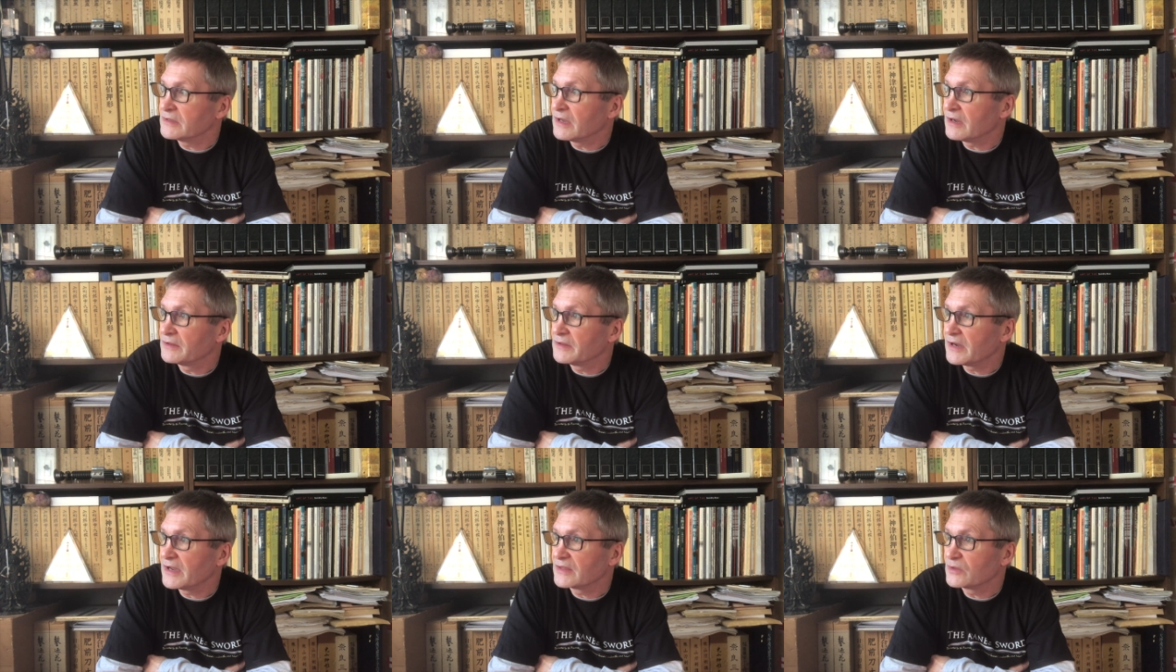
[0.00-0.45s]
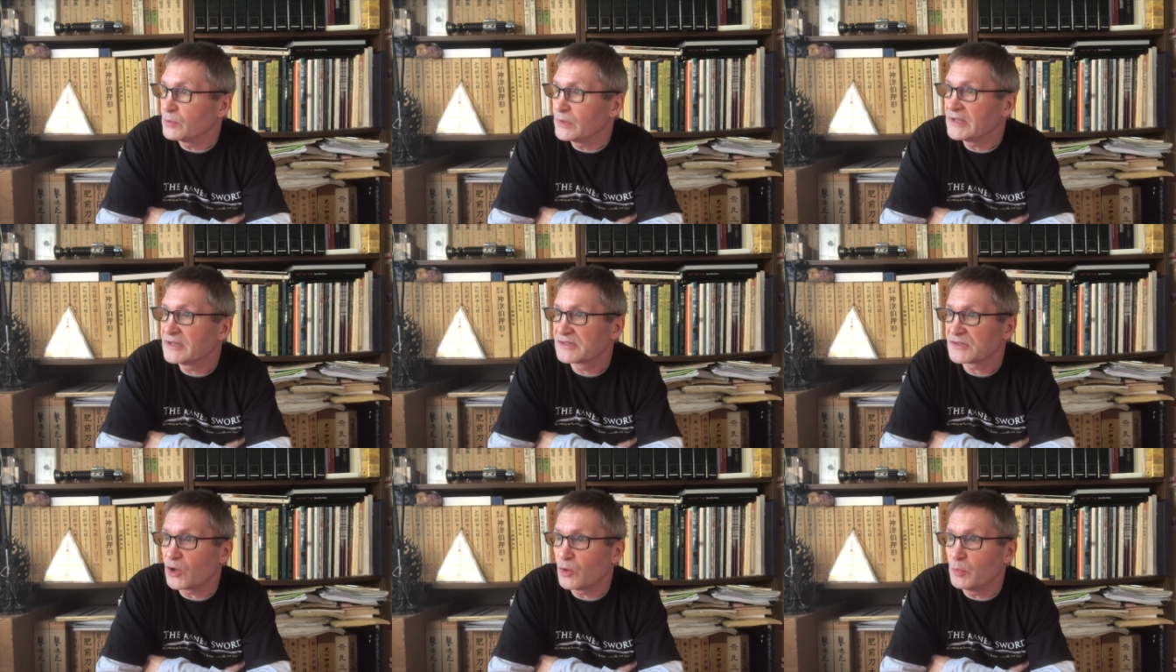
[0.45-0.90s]
and I had the
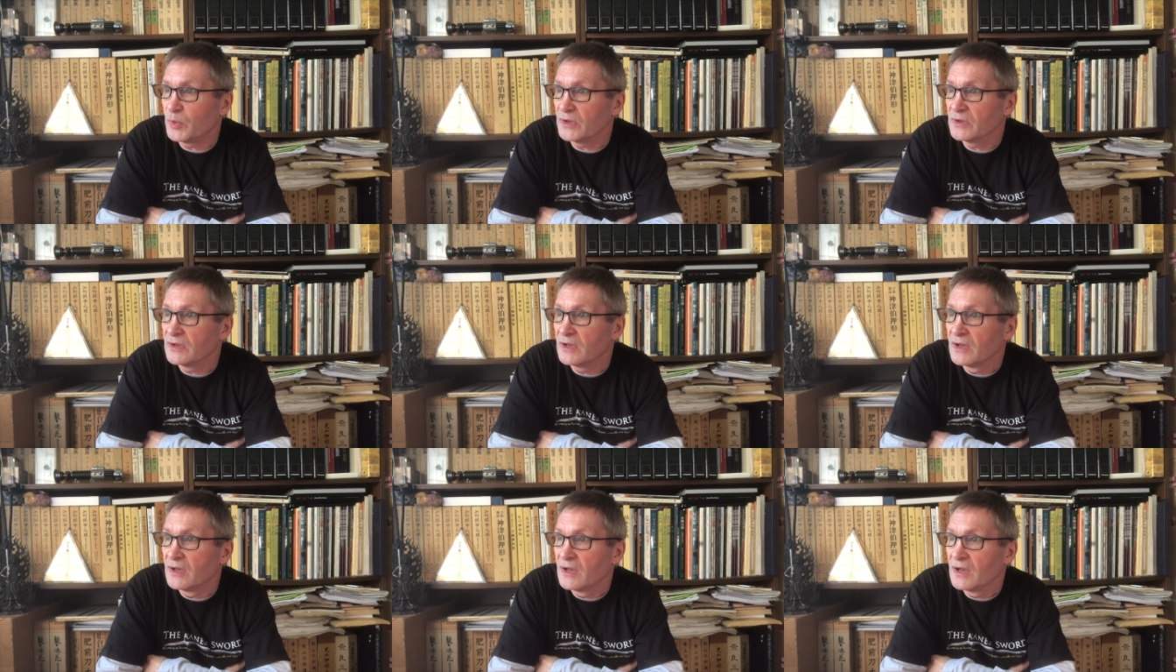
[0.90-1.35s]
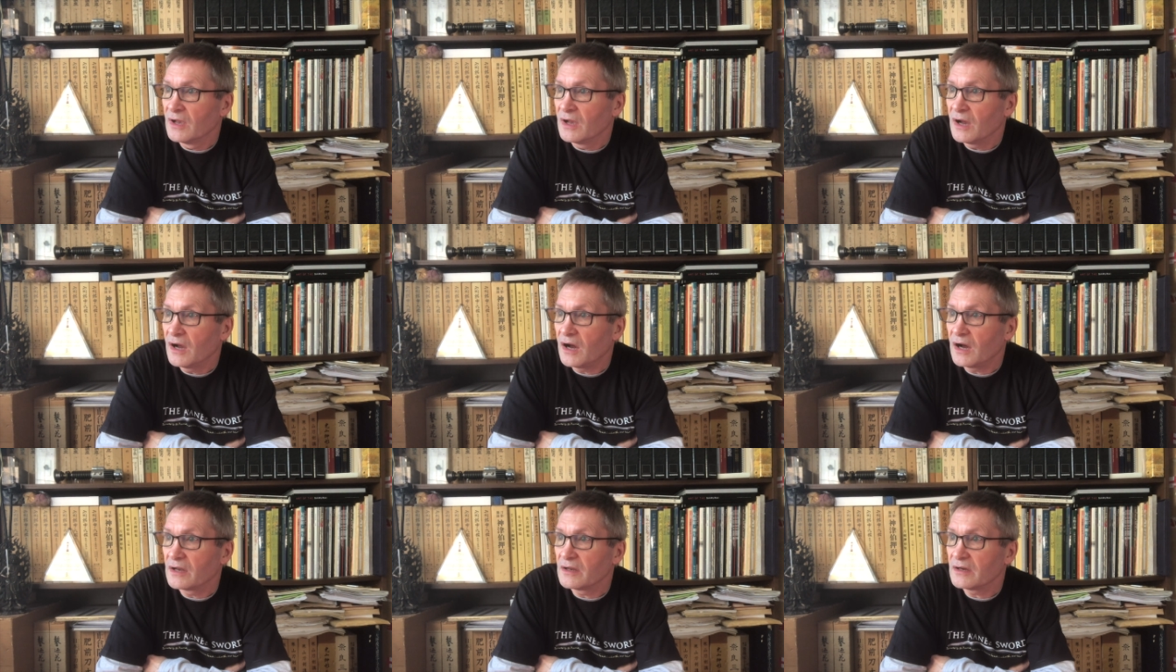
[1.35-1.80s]
windows open,
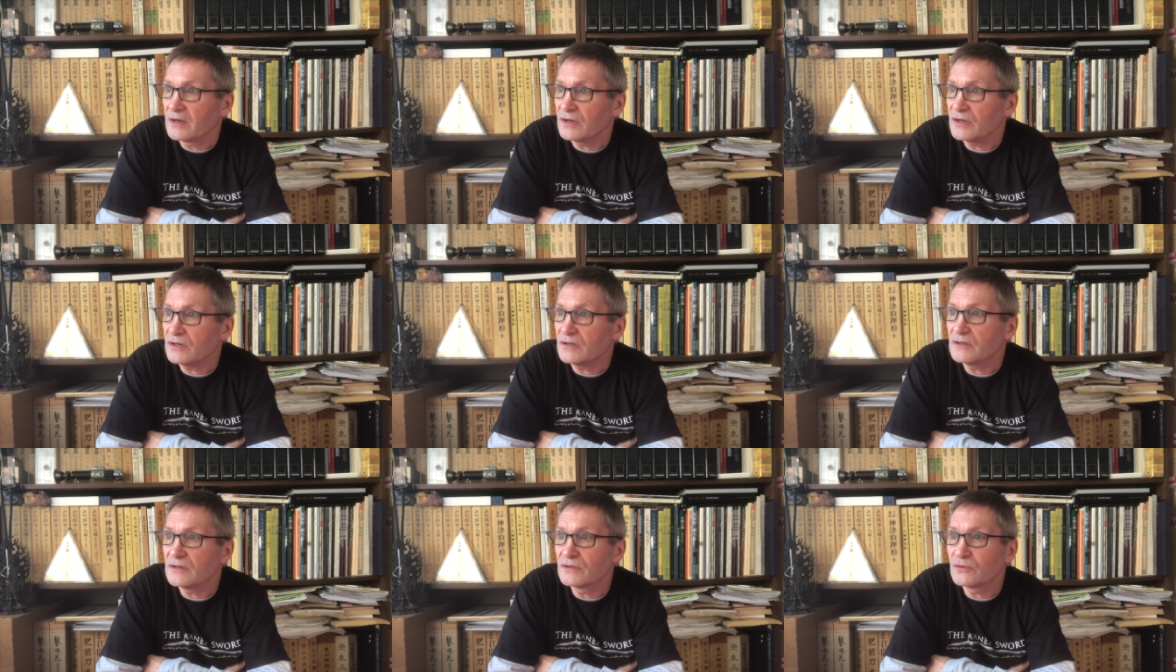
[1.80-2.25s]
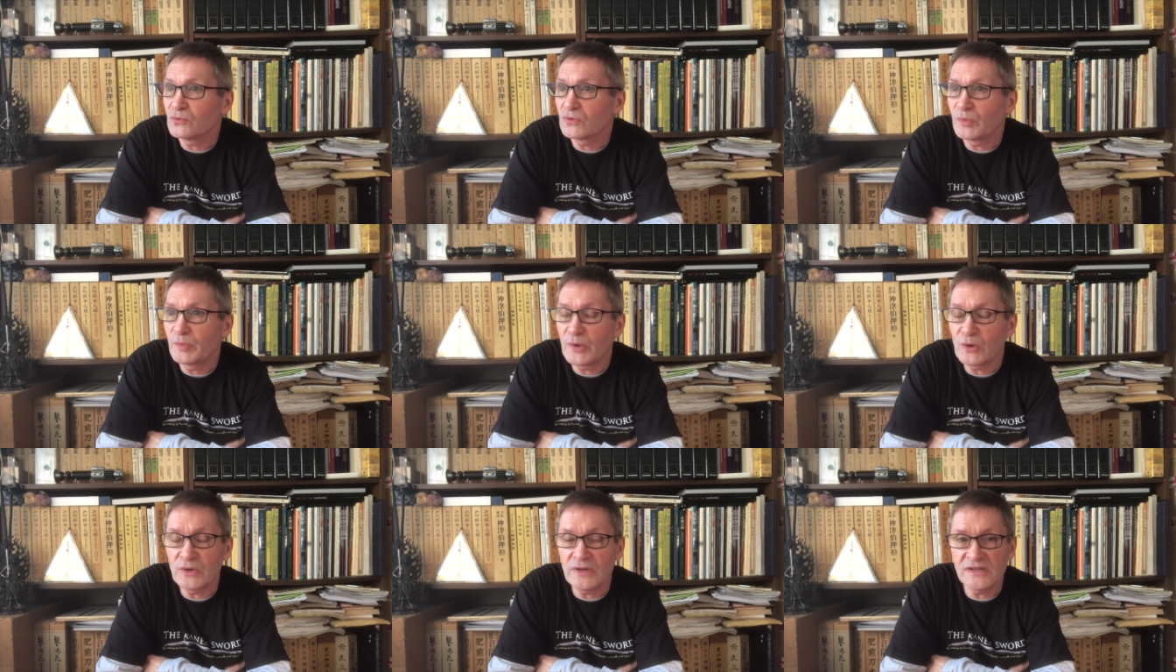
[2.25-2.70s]
and I heard all the
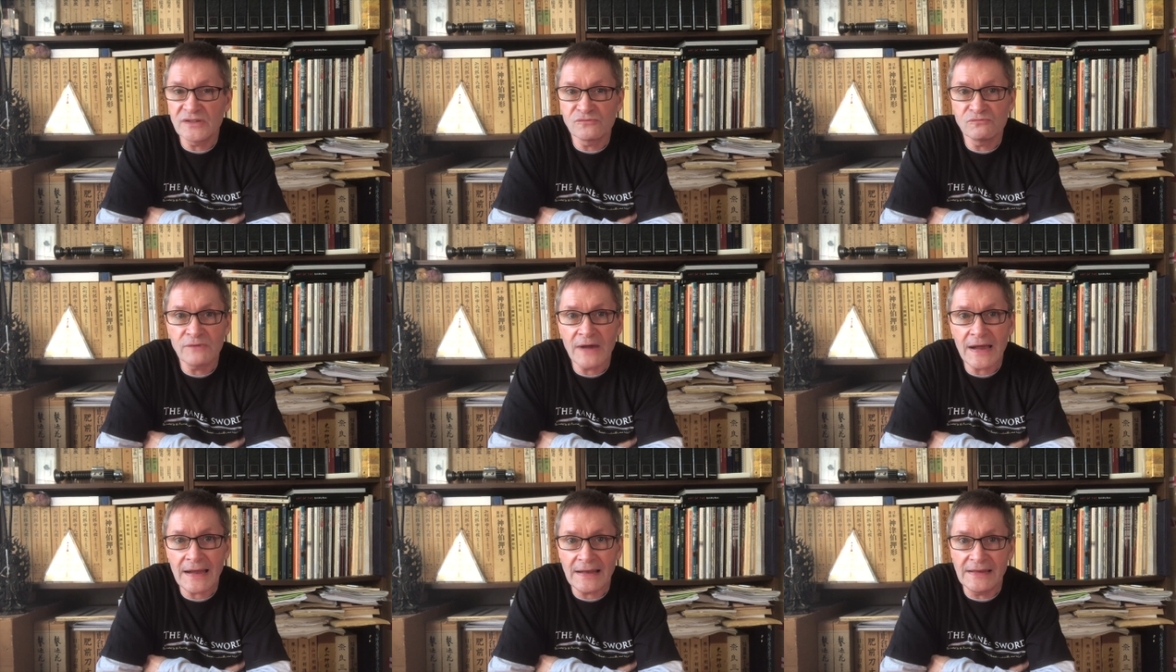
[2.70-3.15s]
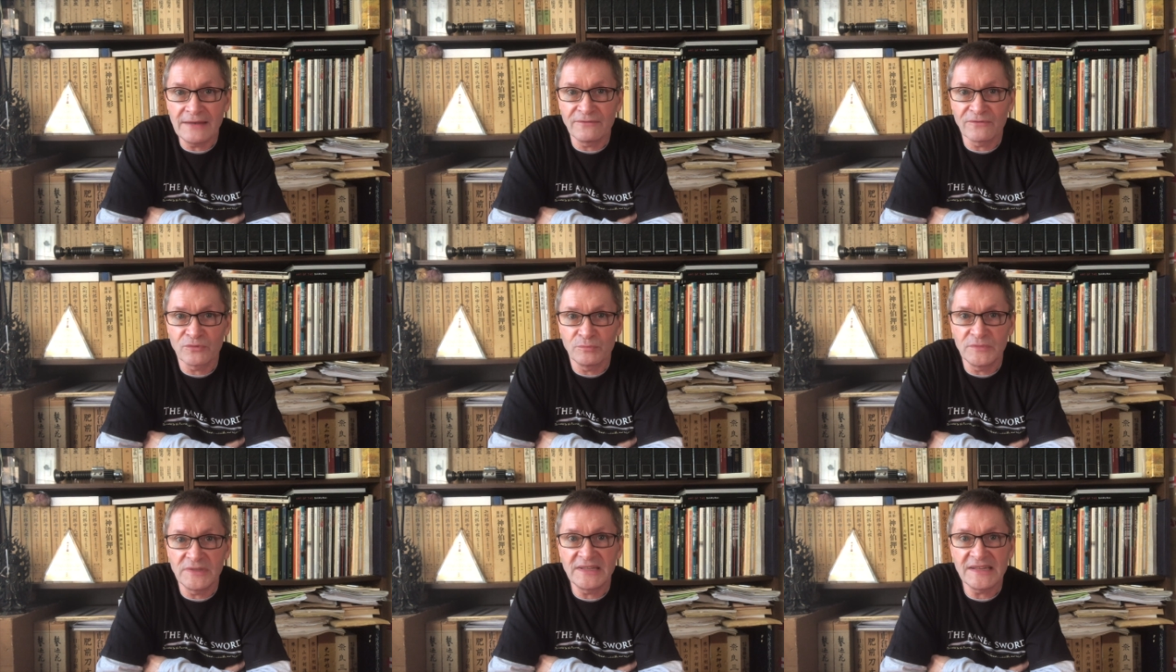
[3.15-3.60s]
buildings rattling
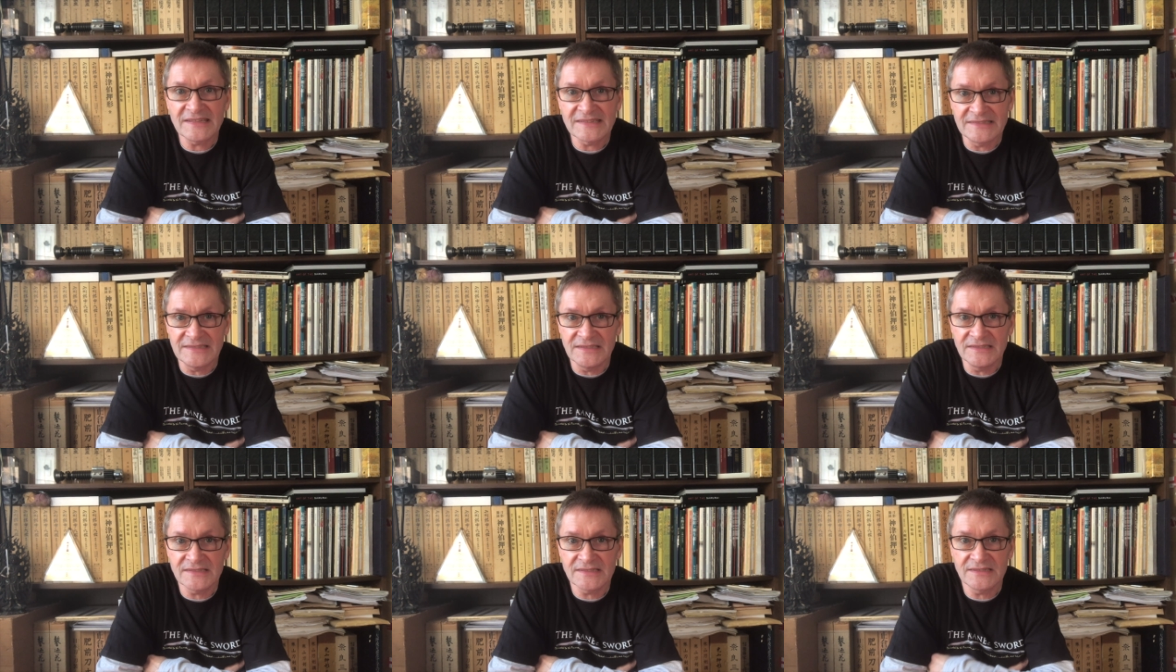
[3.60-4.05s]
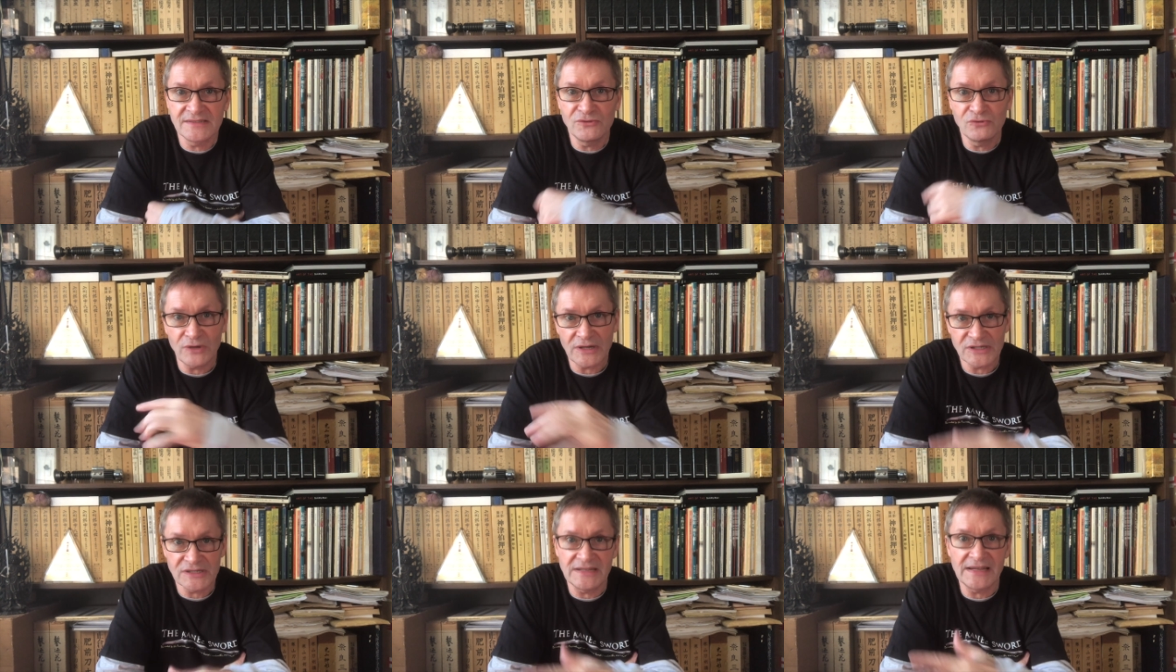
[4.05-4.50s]
from the distance and
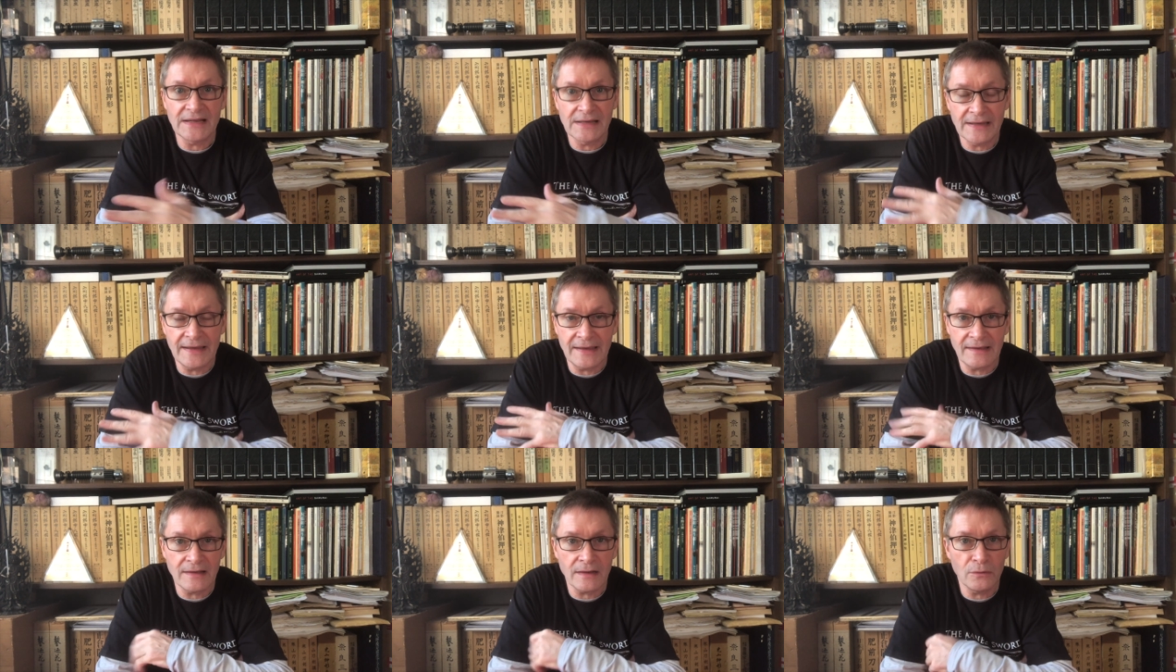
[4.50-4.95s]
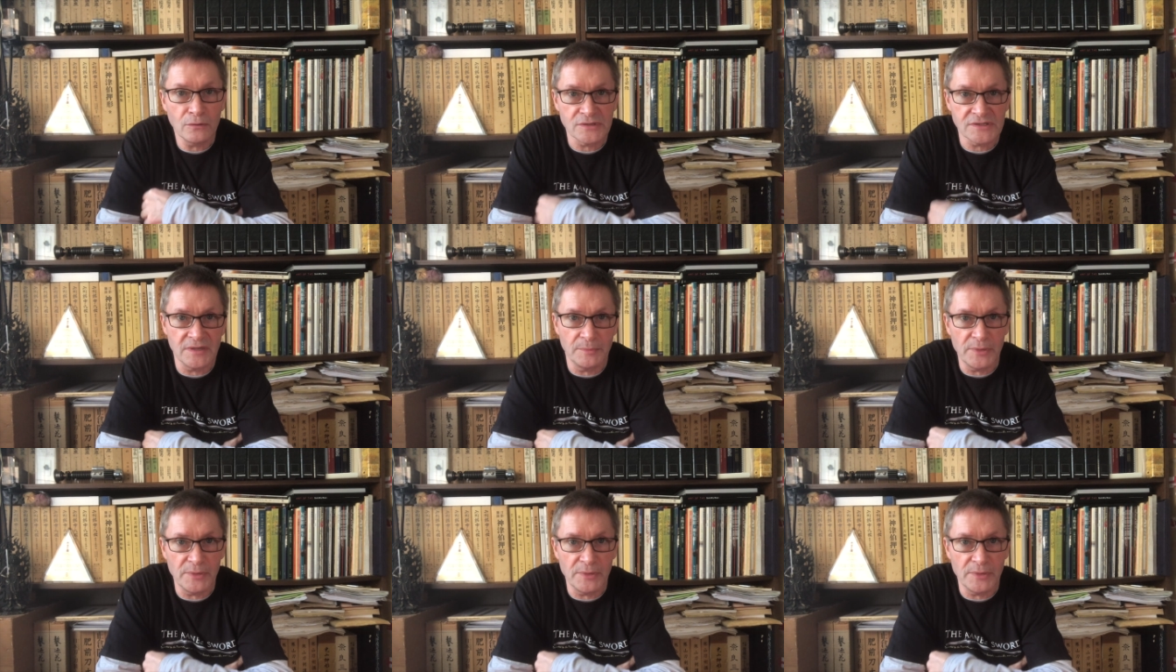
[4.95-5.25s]
gradually get closer,